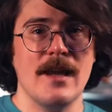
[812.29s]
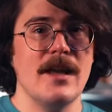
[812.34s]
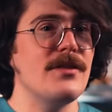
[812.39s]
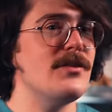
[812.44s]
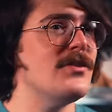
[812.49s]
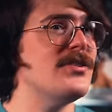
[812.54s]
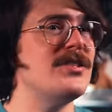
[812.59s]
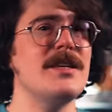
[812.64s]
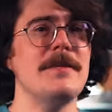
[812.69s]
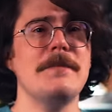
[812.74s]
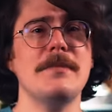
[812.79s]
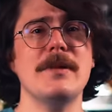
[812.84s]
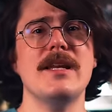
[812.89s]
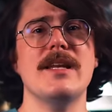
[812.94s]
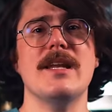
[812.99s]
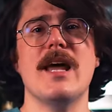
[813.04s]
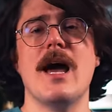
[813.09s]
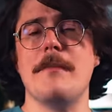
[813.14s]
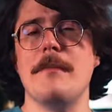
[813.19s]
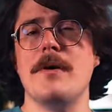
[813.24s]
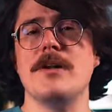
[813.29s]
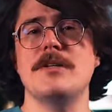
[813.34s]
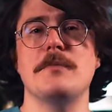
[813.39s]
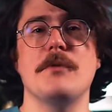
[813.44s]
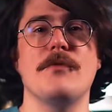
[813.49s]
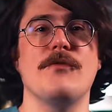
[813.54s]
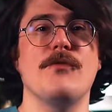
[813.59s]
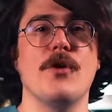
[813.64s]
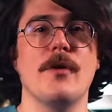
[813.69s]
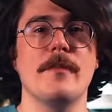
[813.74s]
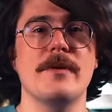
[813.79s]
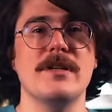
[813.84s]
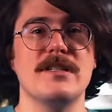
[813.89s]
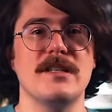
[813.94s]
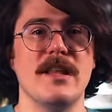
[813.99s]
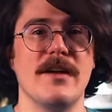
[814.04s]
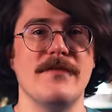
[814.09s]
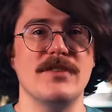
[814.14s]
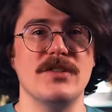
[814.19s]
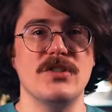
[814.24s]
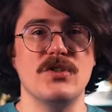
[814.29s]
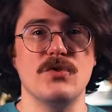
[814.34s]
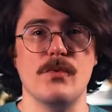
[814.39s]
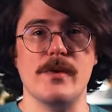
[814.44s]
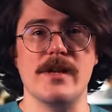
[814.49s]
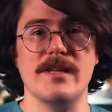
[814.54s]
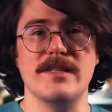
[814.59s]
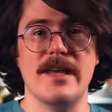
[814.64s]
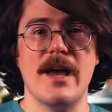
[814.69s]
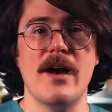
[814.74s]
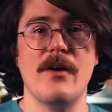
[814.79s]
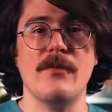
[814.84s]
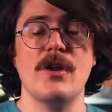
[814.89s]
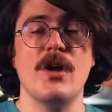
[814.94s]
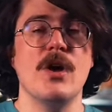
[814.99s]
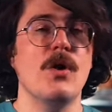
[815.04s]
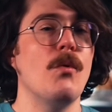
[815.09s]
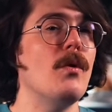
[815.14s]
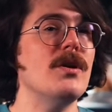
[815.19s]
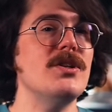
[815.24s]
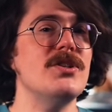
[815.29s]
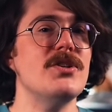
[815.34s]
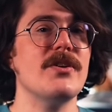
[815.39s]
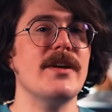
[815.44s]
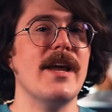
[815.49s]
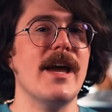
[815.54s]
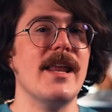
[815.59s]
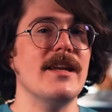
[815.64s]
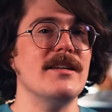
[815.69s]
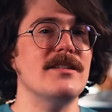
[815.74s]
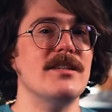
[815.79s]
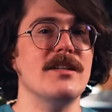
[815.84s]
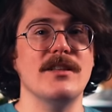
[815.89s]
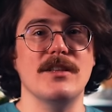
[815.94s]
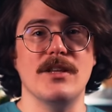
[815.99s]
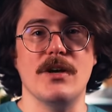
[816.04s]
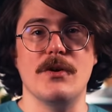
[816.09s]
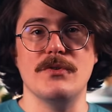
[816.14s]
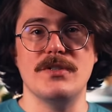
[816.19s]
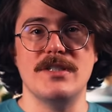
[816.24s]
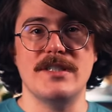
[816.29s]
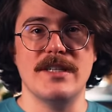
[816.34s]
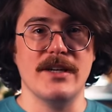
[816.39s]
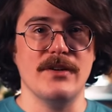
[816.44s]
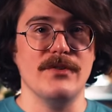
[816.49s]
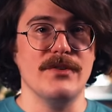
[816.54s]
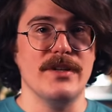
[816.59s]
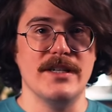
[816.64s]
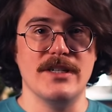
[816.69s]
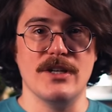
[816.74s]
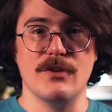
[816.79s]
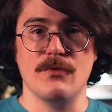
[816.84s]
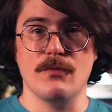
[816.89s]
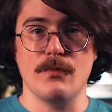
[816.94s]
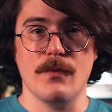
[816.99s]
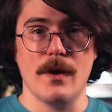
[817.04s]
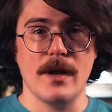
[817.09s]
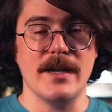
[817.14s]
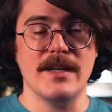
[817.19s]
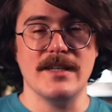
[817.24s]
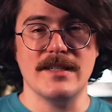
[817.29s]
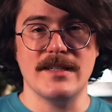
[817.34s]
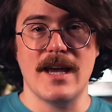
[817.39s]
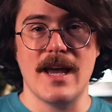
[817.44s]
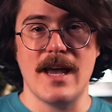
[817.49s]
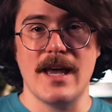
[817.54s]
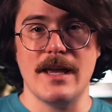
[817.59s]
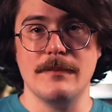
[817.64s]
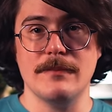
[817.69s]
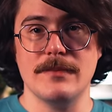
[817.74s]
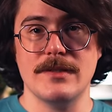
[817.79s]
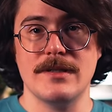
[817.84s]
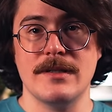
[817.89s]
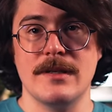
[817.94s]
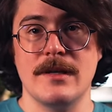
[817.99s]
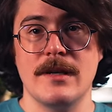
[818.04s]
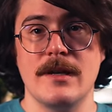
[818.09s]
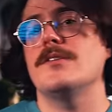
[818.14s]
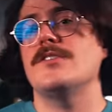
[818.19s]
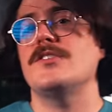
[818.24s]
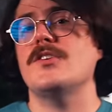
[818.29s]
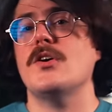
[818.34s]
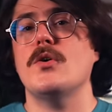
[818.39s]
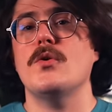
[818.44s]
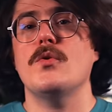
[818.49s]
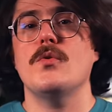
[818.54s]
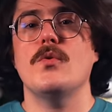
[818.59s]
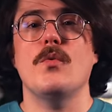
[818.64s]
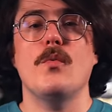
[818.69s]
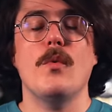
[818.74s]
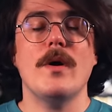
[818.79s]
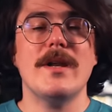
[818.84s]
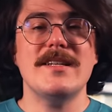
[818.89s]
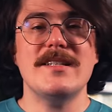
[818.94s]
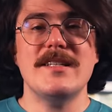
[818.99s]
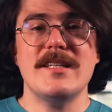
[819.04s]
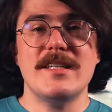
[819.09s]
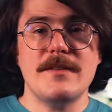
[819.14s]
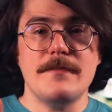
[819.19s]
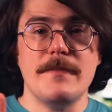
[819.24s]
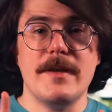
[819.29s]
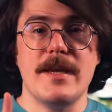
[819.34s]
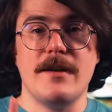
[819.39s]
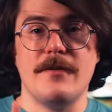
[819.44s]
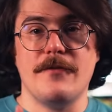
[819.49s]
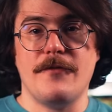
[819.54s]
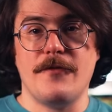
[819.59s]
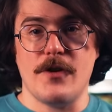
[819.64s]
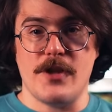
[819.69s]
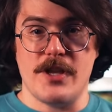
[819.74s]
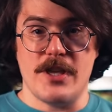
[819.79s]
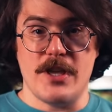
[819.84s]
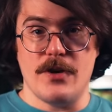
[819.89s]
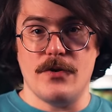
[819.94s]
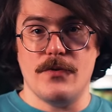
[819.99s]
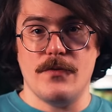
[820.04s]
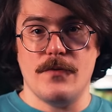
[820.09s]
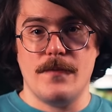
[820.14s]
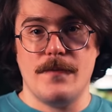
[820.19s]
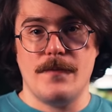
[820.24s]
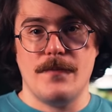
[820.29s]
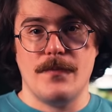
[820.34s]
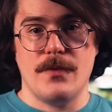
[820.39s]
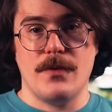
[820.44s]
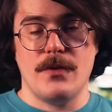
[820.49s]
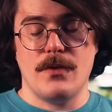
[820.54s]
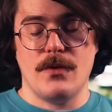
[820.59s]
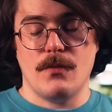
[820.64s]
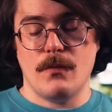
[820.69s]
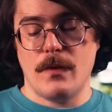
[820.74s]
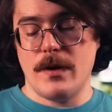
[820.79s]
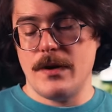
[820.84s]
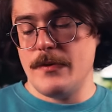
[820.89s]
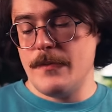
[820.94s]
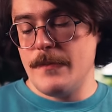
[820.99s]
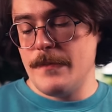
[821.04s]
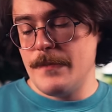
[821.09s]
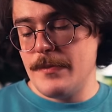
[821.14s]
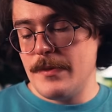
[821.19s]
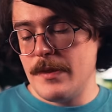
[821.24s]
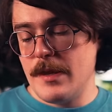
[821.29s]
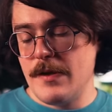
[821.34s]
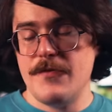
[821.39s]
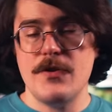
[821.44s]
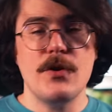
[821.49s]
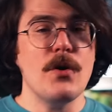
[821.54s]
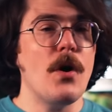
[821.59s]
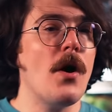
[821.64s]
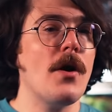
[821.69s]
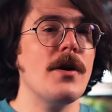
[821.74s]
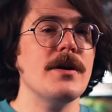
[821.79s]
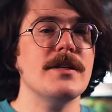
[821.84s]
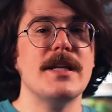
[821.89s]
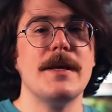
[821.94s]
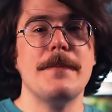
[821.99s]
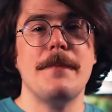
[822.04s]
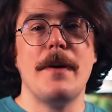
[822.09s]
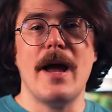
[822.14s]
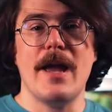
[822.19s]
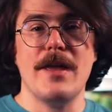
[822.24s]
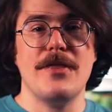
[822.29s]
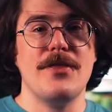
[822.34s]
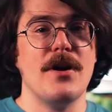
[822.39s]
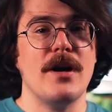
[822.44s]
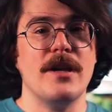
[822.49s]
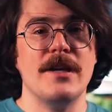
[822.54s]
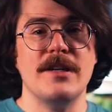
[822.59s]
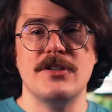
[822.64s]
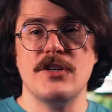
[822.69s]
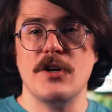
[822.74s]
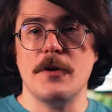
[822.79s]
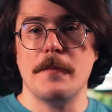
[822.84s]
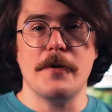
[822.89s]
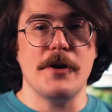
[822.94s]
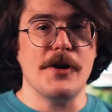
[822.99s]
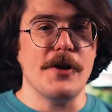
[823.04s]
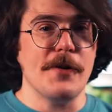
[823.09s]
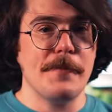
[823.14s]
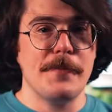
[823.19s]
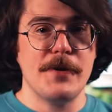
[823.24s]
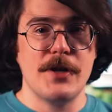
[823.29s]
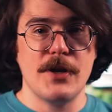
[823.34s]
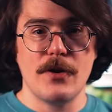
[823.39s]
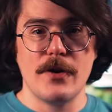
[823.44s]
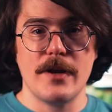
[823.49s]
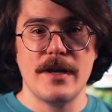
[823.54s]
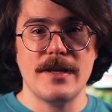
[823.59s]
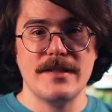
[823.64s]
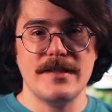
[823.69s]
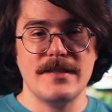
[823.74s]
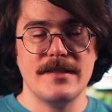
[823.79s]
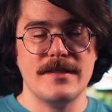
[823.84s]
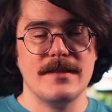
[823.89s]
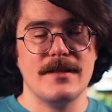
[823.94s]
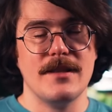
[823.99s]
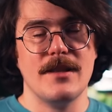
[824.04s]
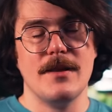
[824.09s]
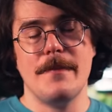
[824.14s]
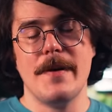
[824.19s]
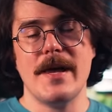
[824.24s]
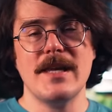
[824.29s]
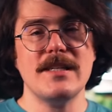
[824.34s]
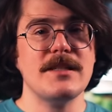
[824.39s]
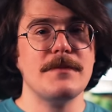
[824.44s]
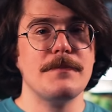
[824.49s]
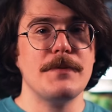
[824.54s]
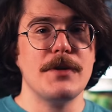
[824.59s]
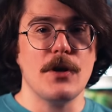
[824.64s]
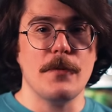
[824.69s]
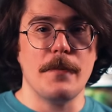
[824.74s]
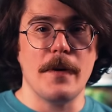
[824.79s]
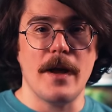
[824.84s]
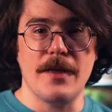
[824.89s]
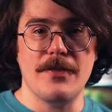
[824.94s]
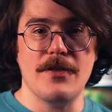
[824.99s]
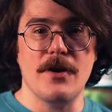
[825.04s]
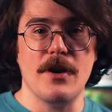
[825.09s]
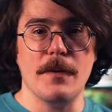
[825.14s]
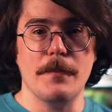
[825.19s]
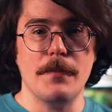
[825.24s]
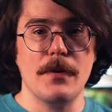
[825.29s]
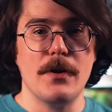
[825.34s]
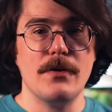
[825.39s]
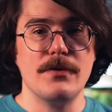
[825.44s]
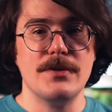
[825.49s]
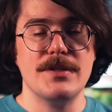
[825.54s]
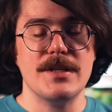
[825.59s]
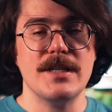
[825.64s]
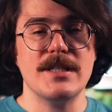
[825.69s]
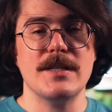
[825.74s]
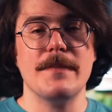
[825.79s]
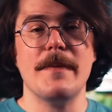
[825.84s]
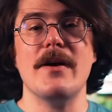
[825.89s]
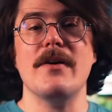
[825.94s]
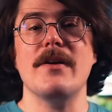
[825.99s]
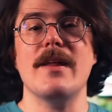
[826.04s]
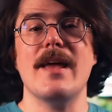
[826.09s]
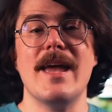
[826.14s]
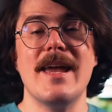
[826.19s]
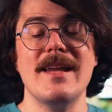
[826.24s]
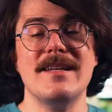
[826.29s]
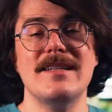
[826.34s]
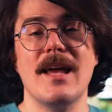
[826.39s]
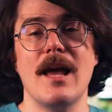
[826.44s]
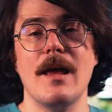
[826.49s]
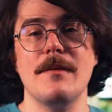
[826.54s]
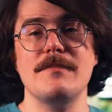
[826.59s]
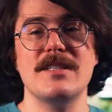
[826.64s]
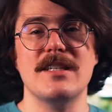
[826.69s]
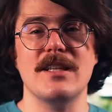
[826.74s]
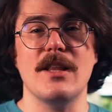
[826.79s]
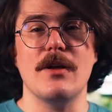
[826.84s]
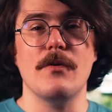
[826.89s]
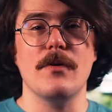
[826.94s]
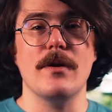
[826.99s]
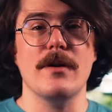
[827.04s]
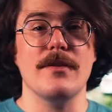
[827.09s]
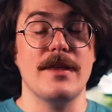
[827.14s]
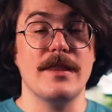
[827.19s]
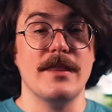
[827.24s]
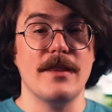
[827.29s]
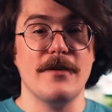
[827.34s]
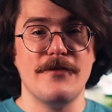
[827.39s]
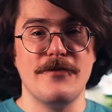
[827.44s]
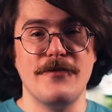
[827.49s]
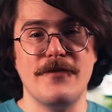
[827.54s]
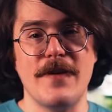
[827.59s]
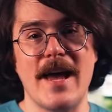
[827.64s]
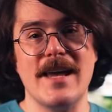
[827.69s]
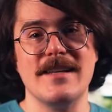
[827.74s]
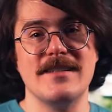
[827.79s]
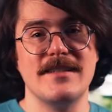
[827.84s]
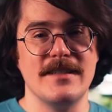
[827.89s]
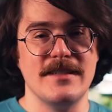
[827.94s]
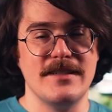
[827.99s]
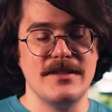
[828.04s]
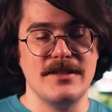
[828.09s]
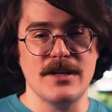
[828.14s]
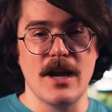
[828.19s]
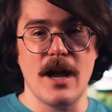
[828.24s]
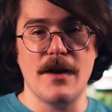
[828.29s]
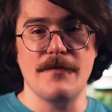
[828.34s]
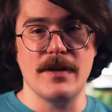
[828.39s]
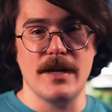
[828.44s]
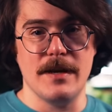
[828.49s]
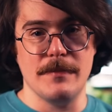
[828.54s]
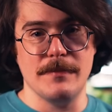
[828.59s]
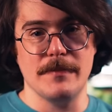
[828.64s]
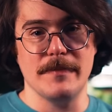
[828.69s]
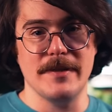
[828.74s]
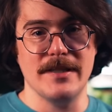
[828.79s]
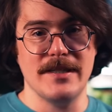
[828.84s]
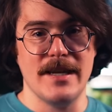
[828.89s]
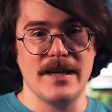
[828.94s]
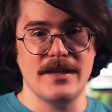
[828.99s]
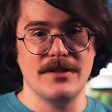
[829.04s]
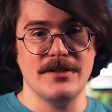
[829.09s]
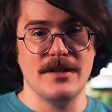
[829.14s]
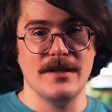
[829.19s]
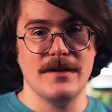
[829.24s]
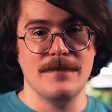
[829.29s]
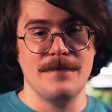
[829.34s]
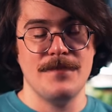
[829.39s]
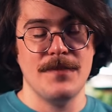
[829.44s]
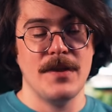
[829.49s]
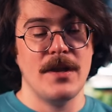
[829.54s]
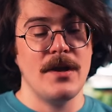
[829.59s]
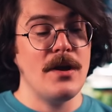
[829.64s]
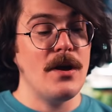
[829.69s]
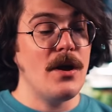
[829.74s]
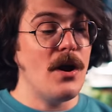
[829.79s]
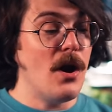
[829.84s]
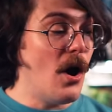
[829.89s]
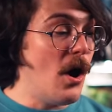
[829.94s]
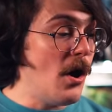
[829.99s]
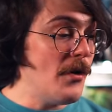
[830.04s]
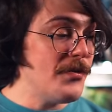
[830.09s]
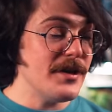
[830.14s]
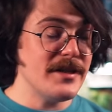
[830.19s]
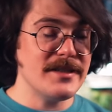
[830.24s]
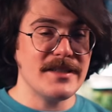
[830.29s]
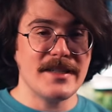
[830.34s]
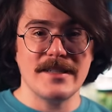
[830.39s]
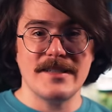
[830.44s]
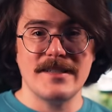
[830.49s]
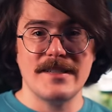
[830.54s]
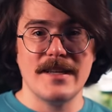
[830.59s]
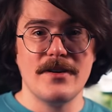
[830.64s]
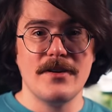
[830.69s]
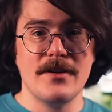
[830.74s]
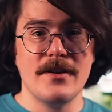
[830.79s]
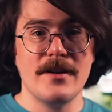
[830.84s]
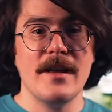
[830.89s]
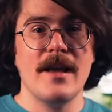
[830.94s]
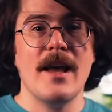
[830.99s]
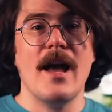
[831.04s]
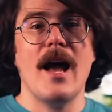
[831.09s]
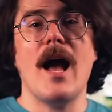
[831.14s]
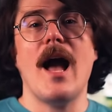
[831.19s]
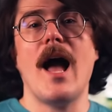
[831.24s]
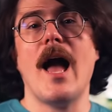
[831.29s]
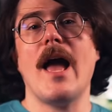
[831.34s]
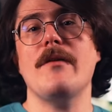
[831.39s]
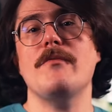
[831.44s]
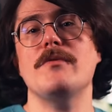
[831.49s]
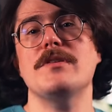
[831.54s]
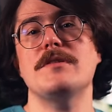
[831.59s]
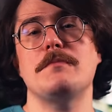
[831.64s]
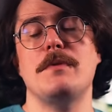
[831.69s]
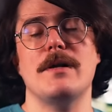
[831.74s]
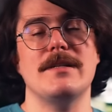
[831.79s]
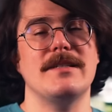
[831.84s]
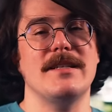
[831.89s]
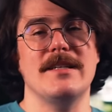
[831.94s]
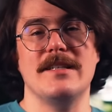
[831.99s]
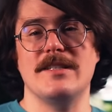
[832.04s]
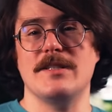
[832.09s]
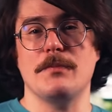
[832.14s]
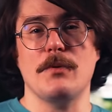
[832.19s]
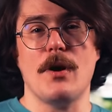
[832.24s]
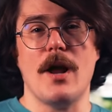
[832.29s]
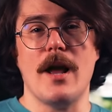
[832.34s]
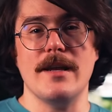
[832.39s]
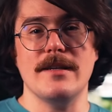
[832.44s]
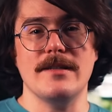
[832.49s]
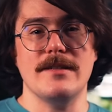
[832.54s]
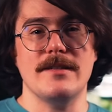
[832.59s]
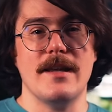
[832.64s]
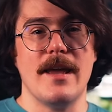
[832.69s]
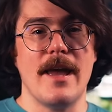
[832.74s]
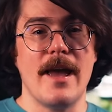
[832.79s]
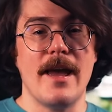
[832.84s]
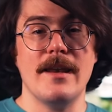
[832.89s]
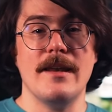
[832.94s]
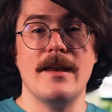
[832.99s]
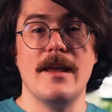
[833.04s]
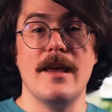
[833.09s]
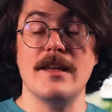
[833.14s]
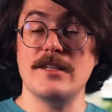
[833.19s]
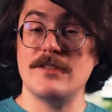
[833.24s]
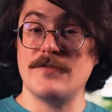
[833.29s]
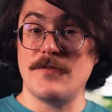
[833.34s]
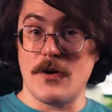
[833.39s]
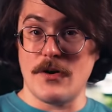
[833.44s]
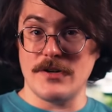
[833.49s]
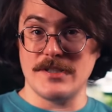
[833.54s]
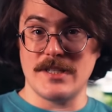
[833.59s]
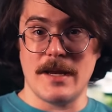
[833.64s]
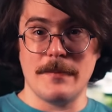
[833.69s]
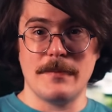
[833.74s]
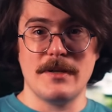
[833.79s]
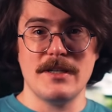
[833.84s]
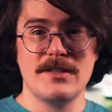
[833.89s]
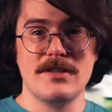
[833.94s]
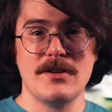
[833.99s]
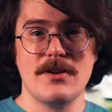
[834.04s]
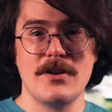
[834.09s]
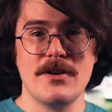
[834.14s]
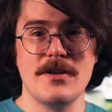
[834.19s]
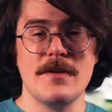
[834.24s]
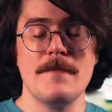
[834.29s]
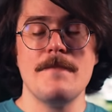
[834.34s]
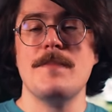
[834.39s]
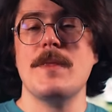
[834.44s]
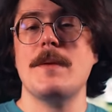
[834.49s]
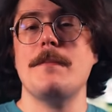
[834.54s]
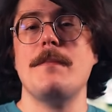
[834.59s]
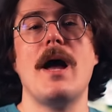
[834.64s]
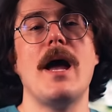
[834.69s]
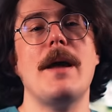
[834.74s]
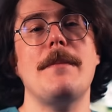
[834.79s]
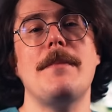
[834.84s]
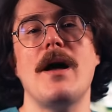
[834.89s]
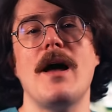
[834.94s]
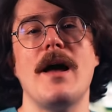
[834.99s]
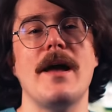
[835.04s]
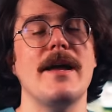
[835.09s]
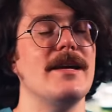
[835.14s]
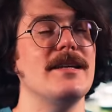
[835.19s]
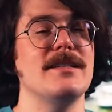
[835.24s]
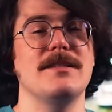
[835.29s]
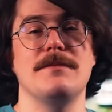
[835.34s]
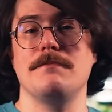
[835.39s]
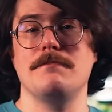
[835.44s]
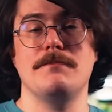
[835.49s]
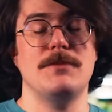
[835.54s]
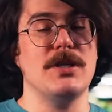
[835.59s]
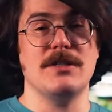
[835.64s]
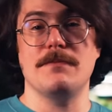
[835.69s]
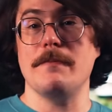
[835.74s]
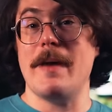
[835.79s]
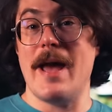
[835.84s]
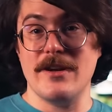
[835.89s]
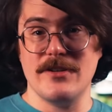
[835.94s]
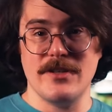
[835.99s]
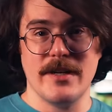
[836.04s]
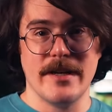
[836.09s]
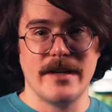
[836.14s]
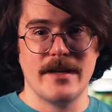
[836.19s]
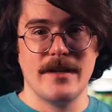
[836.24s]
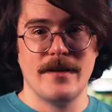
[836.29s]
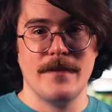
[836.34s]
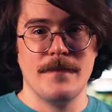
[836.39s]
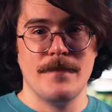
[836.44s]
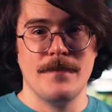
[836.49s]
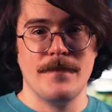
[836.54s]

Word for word: There's simply not much performance left to squeeze out once you're getting to low single digit running times. So what does this mean for you? Well, if you aren't a Python interpreter purist, the best pure Python approach is about eight times slower than the fastest Java implementation. All things considered, I was pleasantly surprised, and as far as I'm concerned, PyPy is just magic.